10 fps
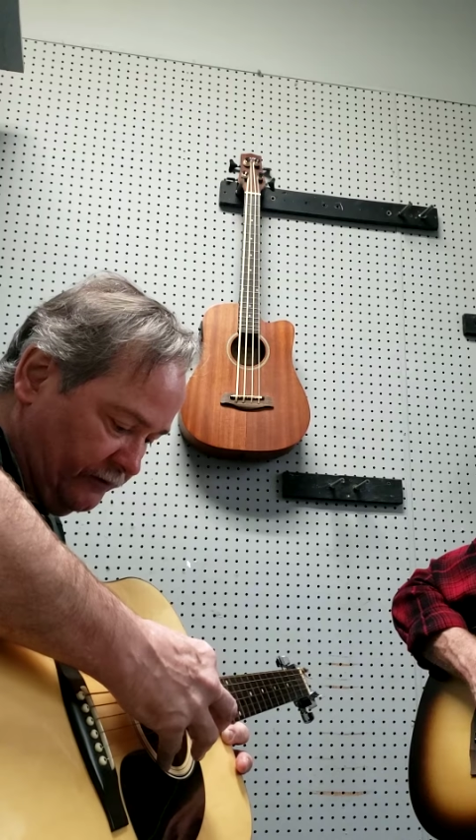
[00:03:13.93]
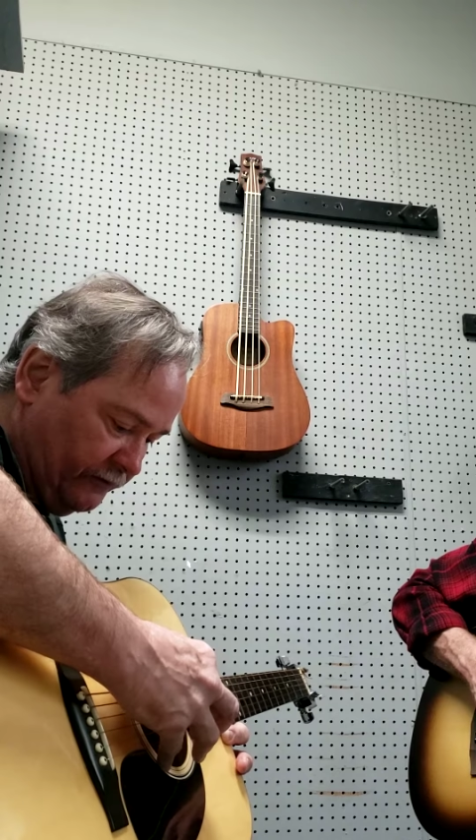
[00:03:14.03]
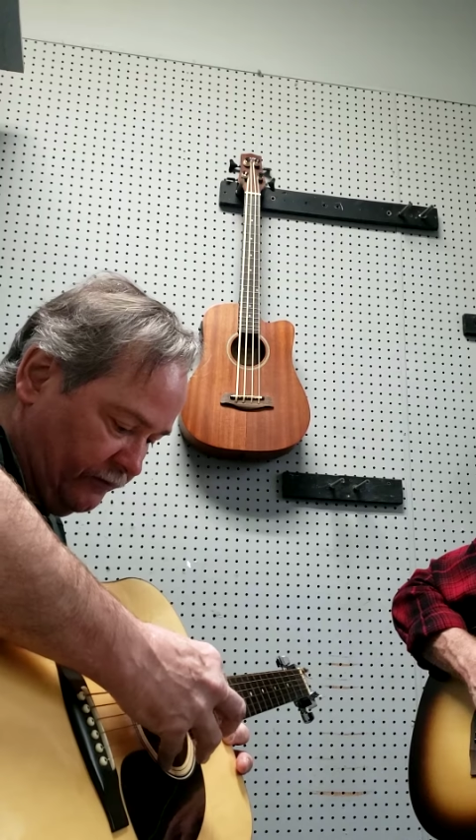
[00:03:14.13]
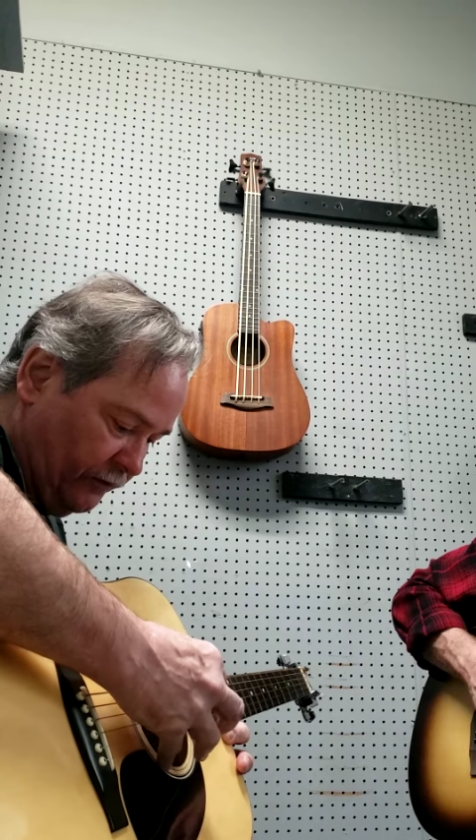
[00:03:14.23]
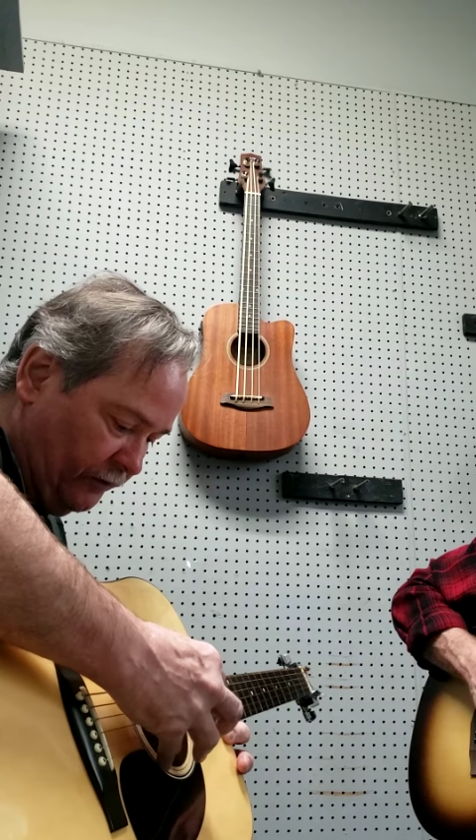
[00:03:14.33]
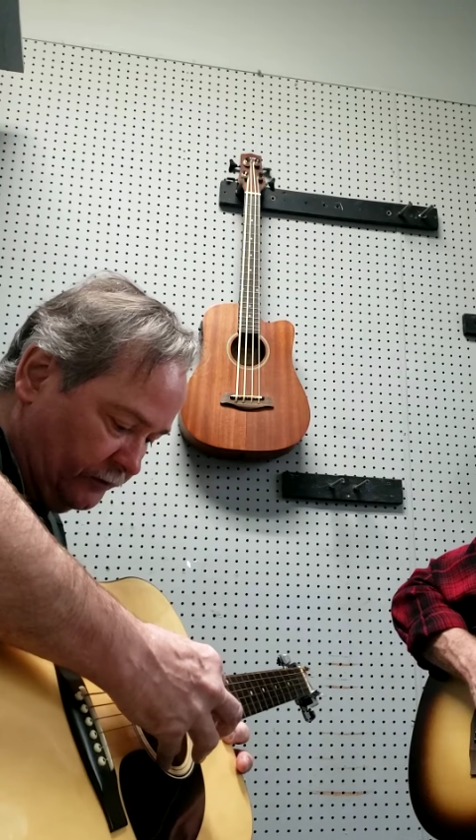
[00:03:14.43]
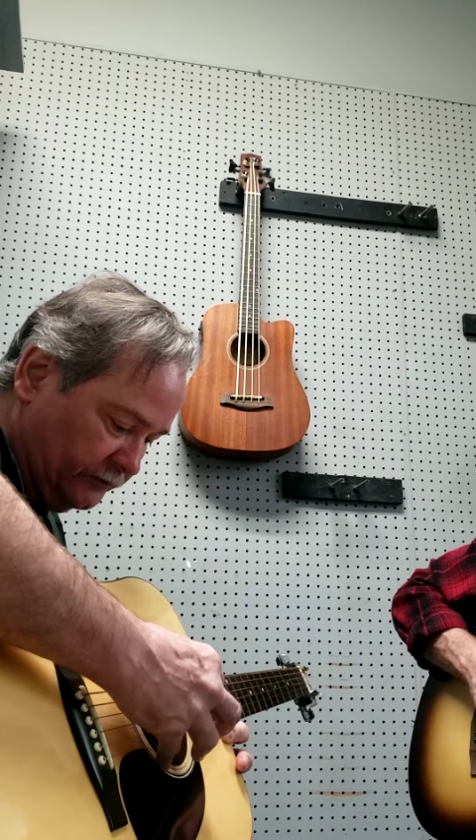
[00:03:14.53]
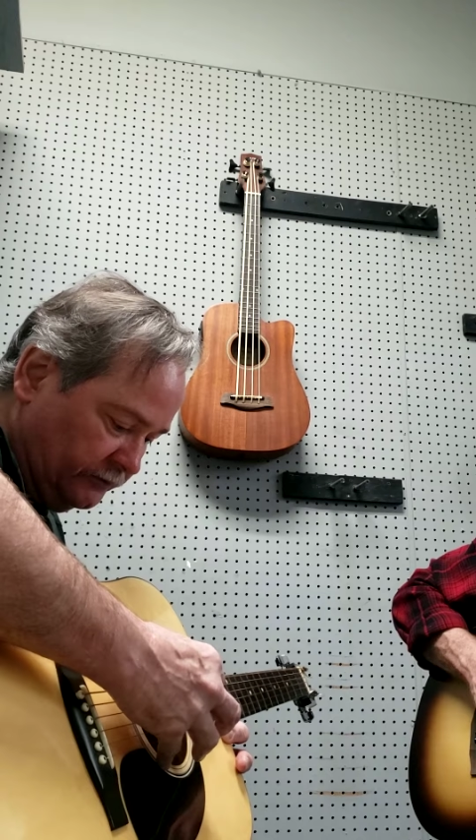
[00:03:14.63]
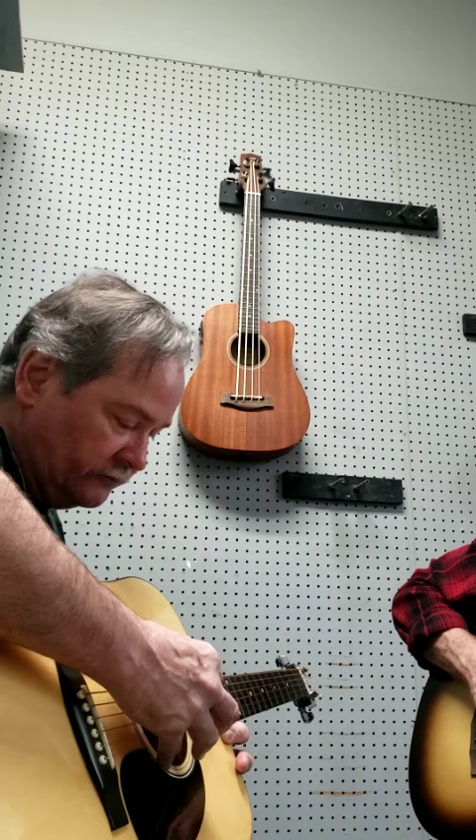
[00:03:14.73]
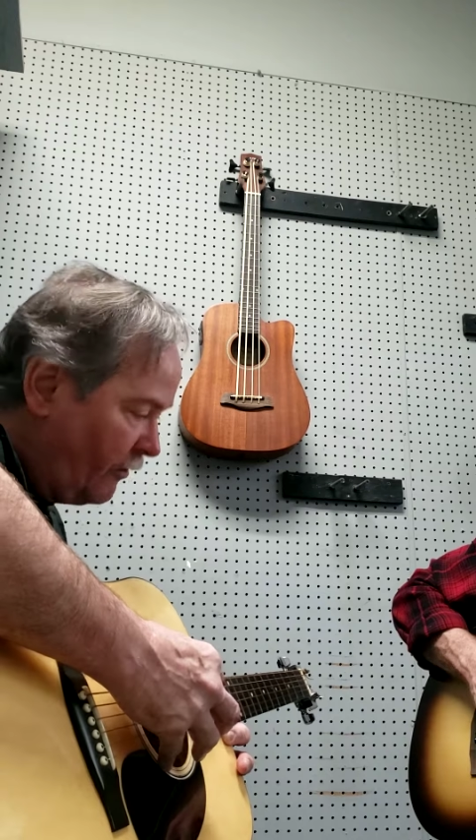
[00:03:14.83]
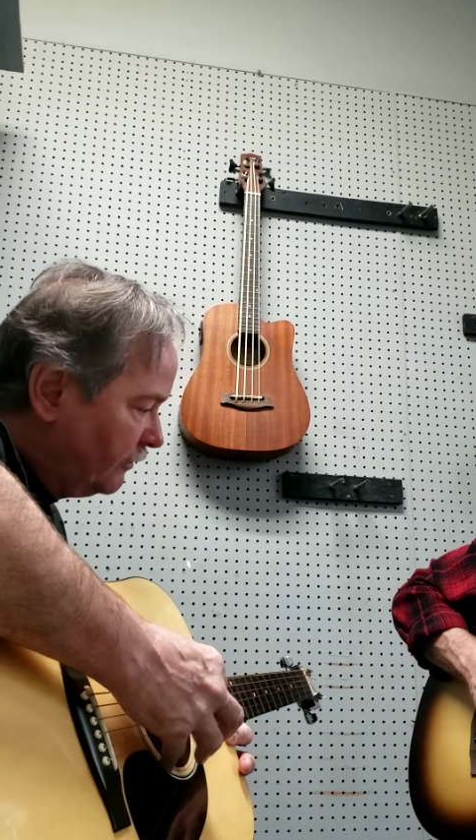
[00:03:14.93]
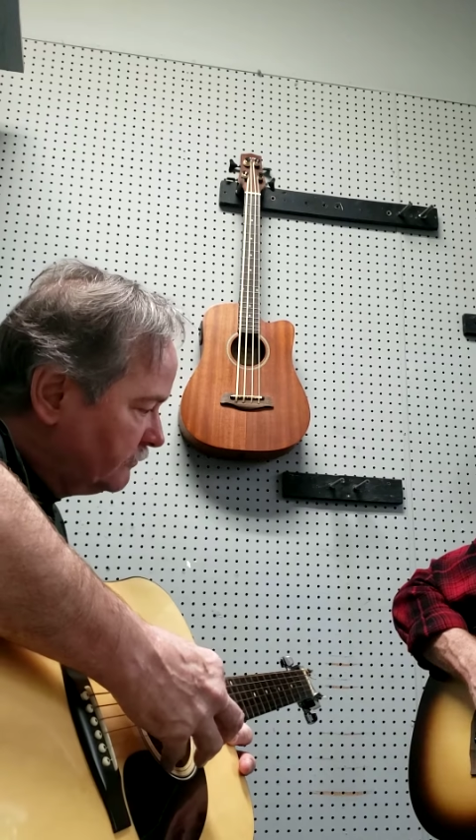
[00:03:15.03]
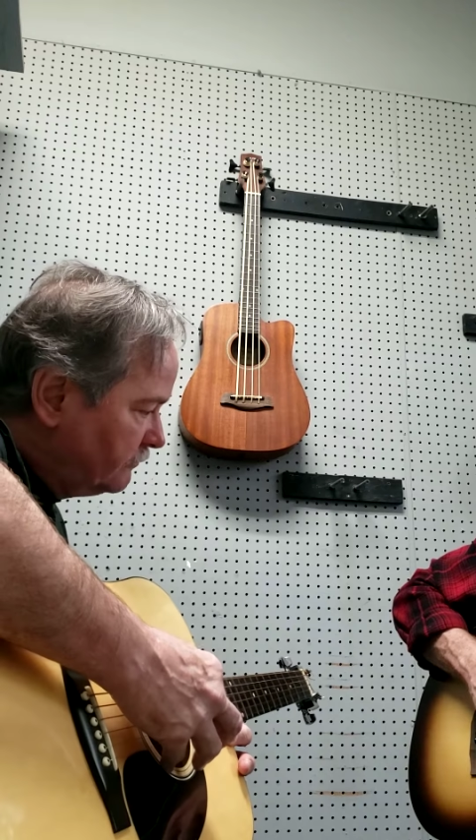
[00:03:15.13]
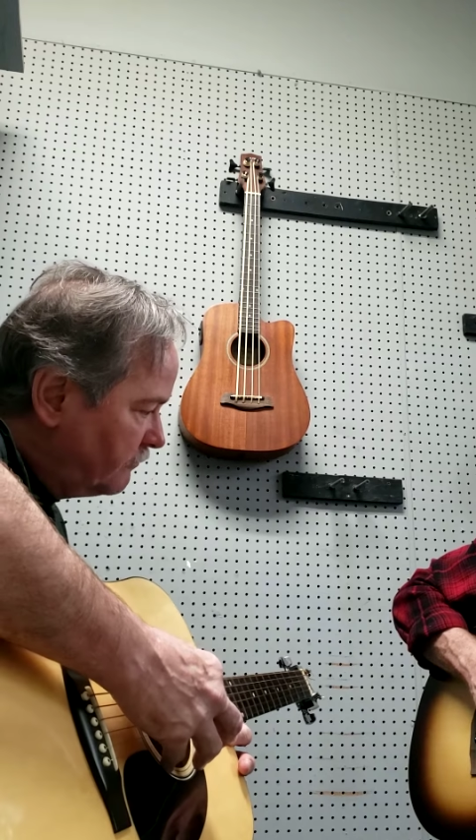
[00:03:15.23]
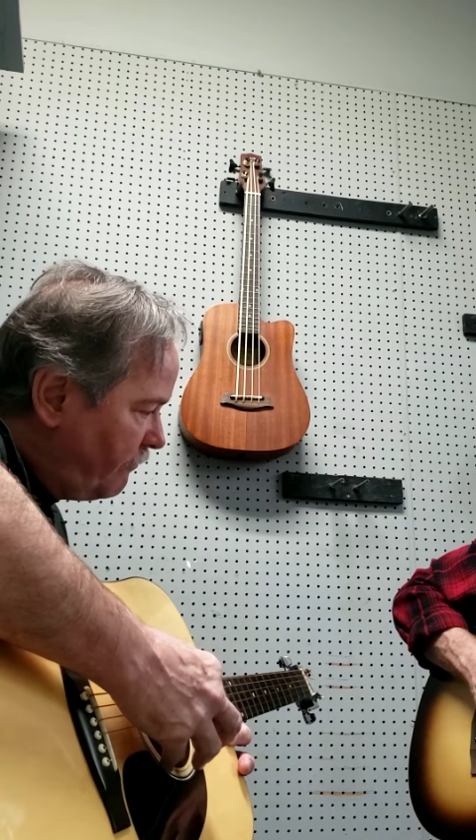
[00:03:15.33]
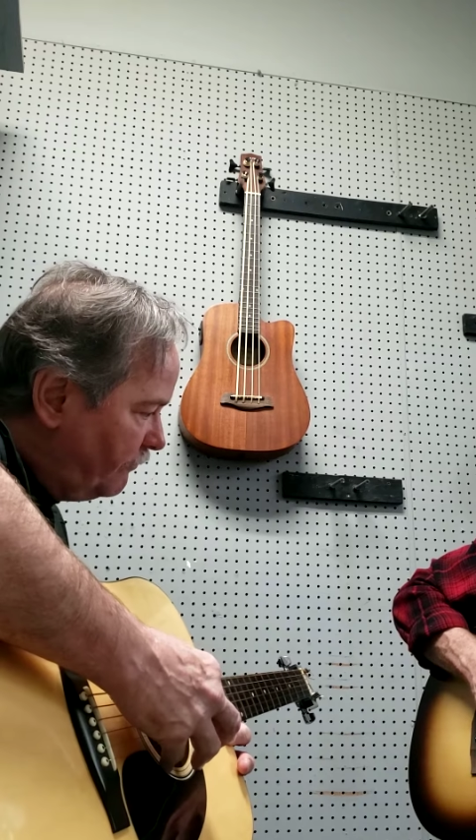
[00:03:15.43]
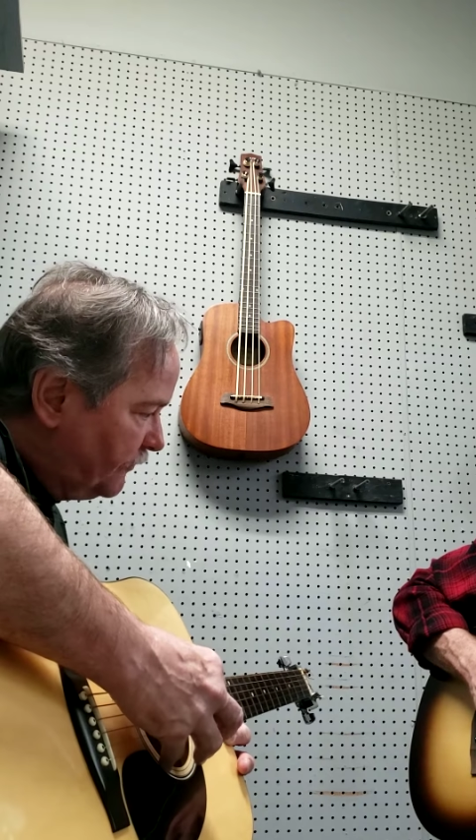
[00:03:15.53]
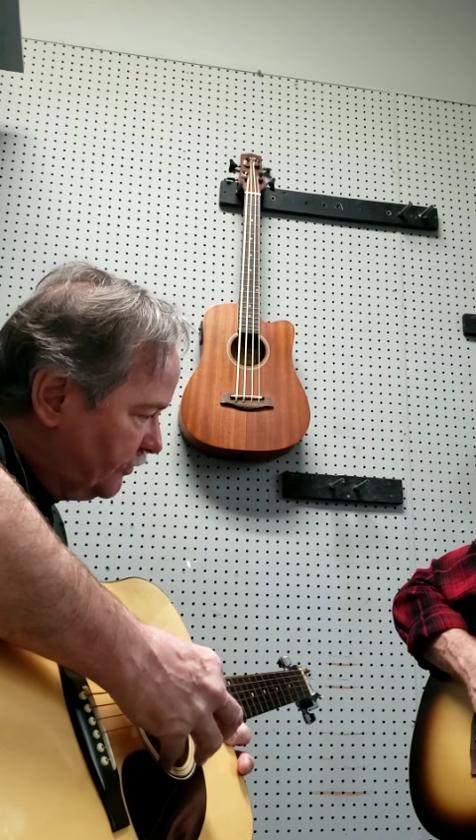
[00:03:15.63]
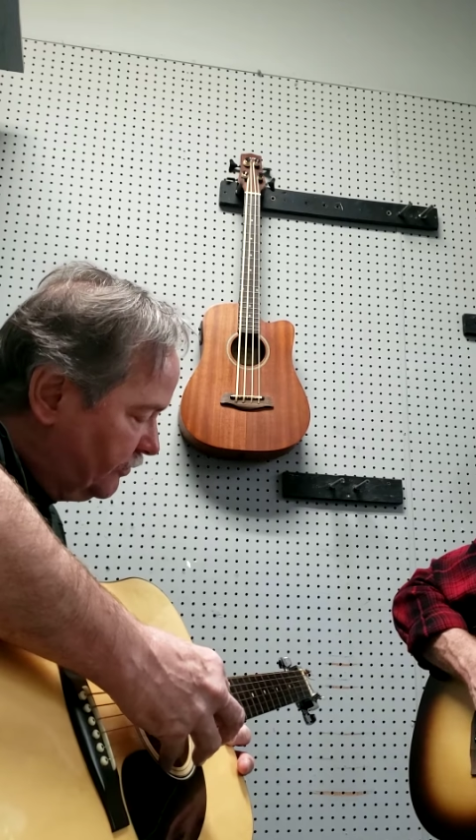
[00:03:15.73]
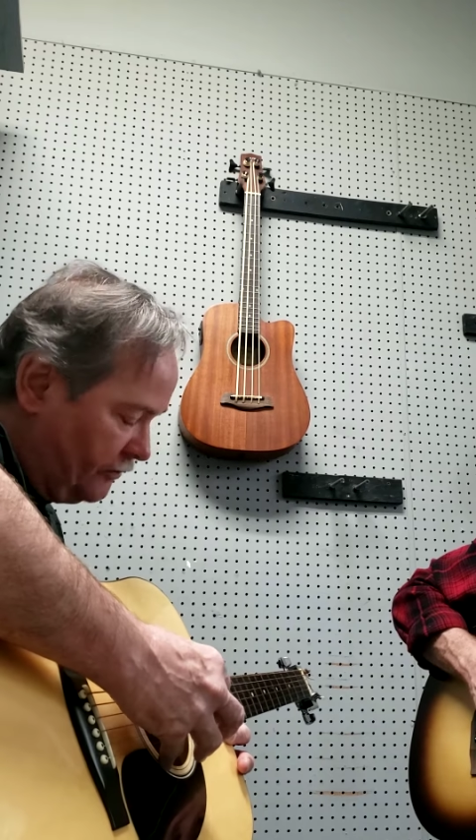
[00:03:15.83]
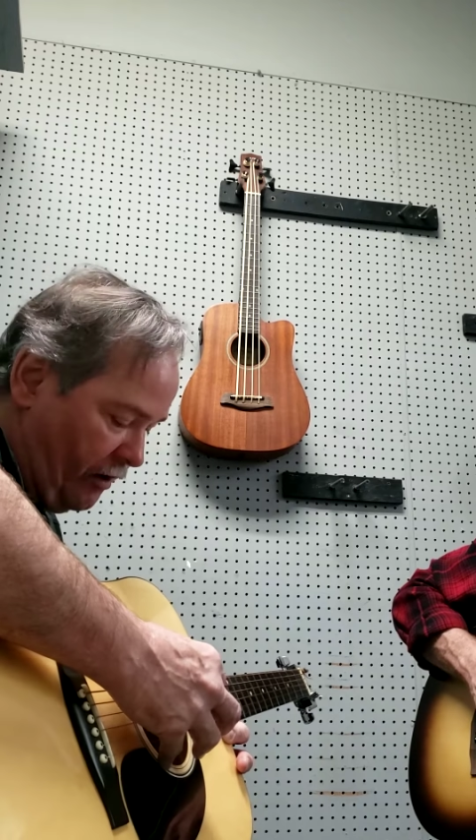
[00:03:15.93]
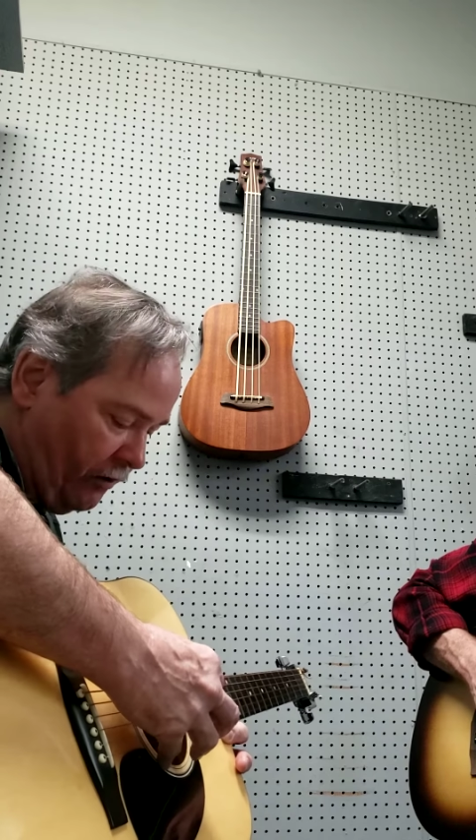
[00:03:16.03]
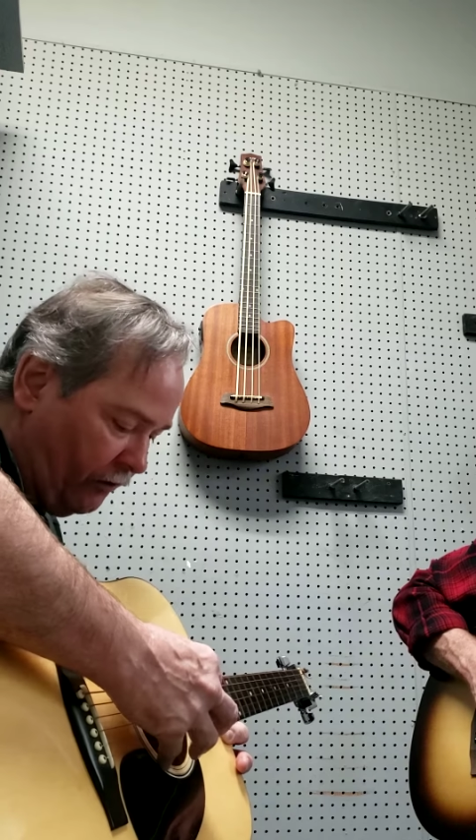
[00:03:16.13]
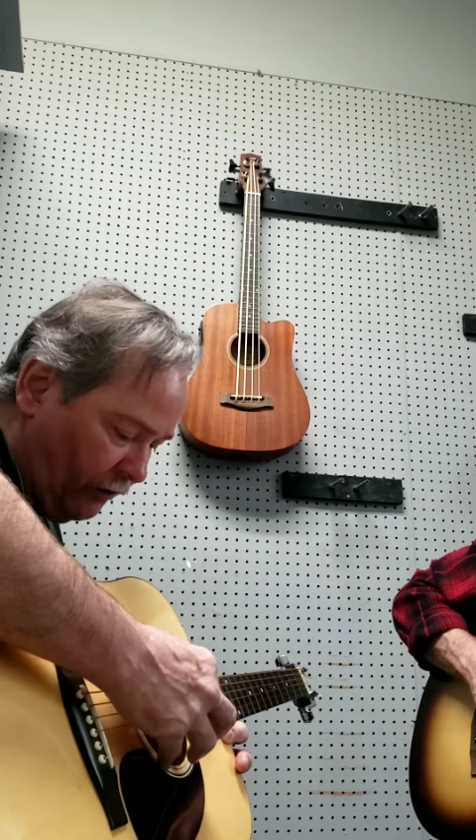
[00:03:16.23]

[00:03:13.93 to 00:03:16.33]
1, just like an exercise.